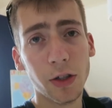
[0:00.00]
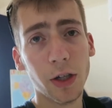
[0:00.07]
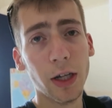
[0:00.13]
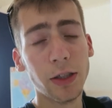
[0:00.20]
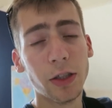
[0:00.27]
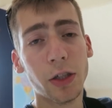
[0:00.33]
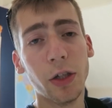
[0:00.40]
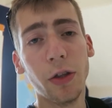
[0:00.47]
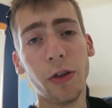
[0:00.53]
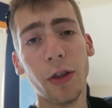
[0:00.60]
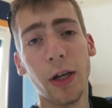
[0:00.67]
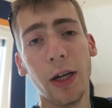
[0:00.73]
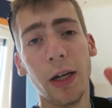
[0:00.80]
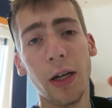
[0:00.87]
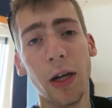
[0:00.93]
So that's a good
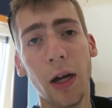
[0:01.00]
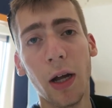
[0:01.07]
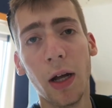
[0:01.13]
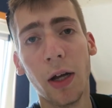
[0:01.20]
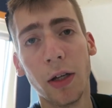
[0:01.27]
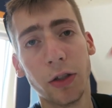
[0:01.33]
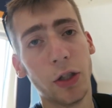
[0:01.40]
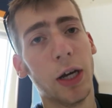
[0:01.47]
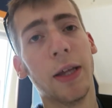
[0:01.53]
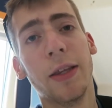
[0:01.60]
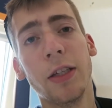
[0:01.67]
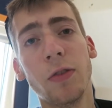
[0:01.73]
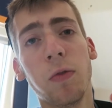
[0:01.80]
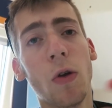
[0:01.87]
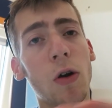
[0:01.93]
thing. So yeah,
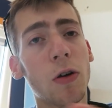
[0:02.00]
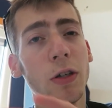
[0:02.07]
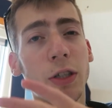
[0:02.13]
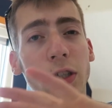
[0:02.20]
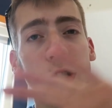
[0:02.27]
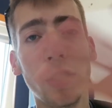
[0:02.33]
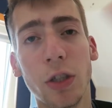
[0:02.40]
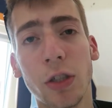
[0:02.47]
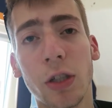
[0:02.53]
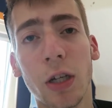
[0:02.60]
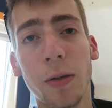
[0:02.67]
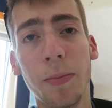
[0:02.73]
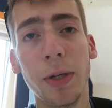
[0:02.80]
this vlog is just gonna